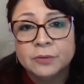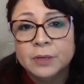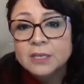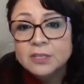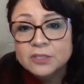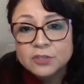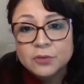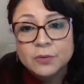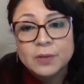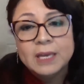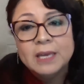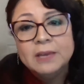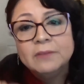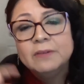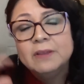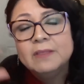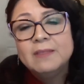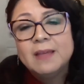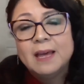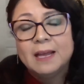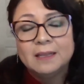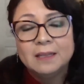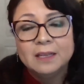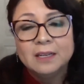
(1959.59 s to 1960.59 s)
So even
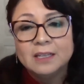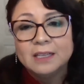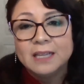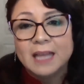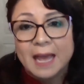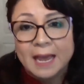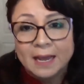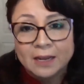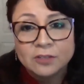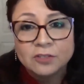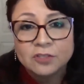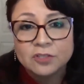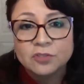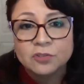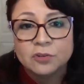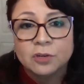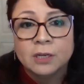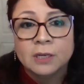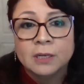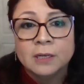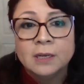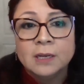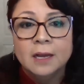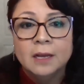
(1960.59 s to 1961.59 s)
that little
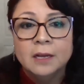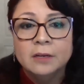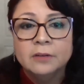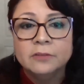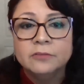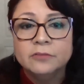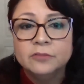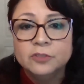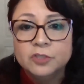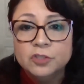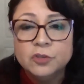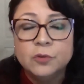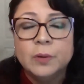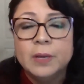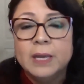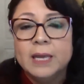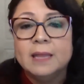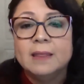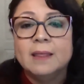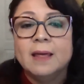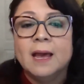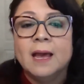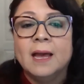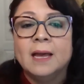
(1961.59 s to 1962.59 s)
extra of
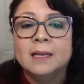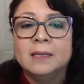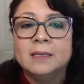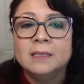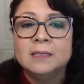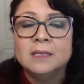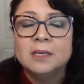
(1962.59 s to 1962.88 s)
doing that